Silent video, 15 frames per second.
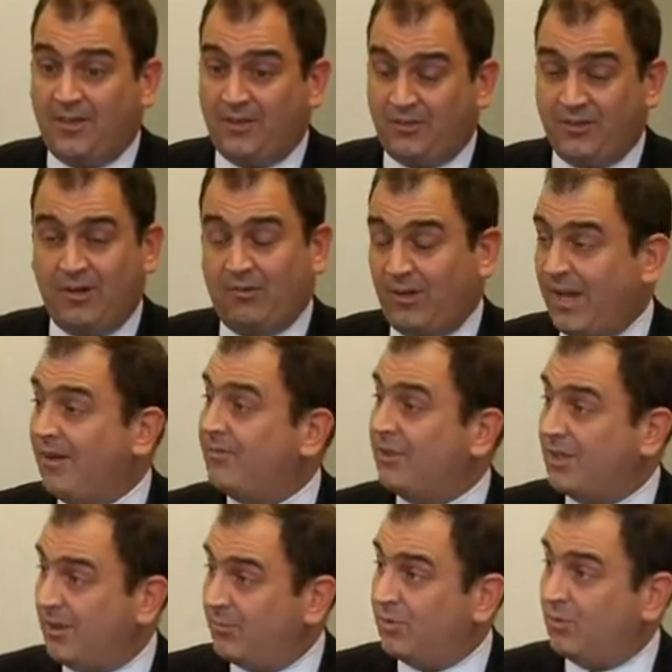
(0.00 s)
They generally have
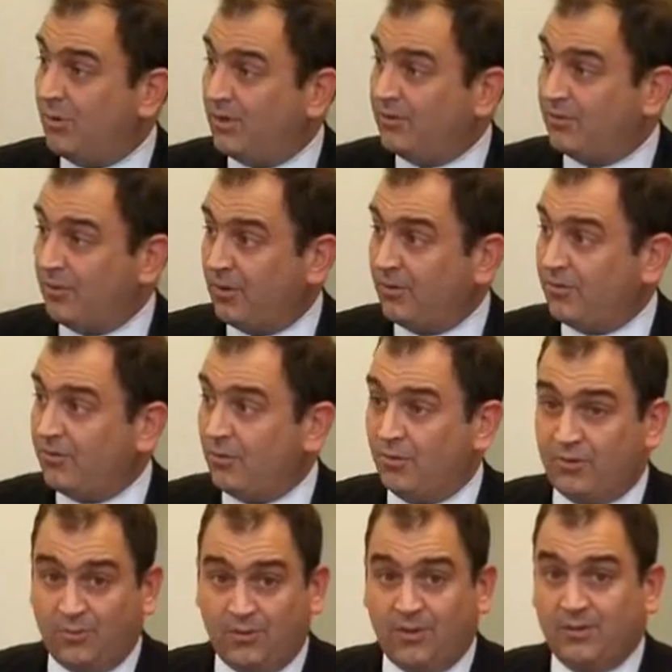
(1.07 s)
to come to us first
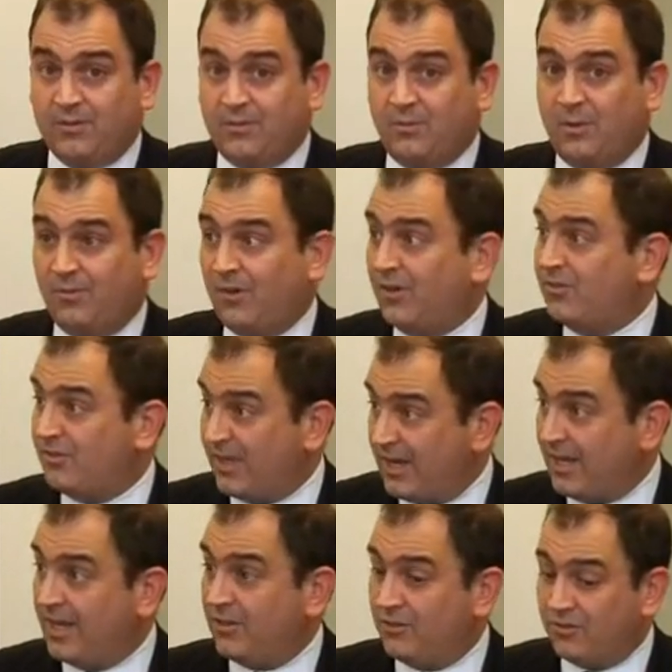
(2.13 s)
or to one of our
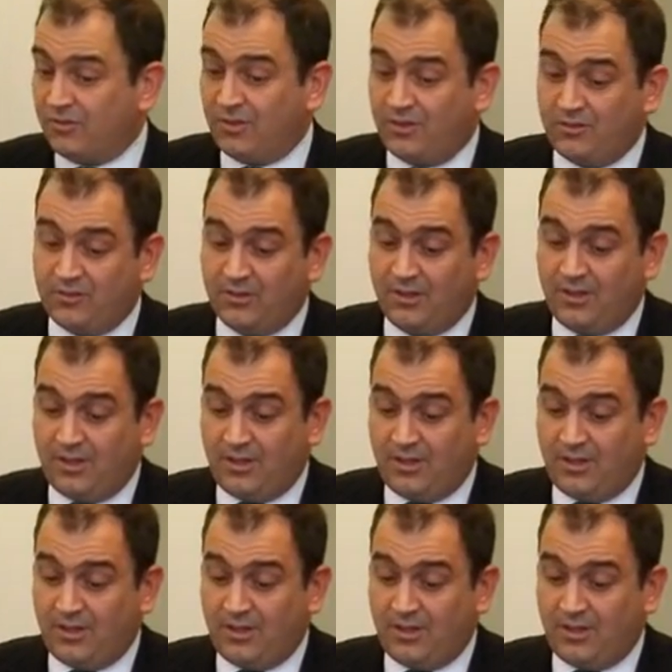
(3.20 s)
state agencies.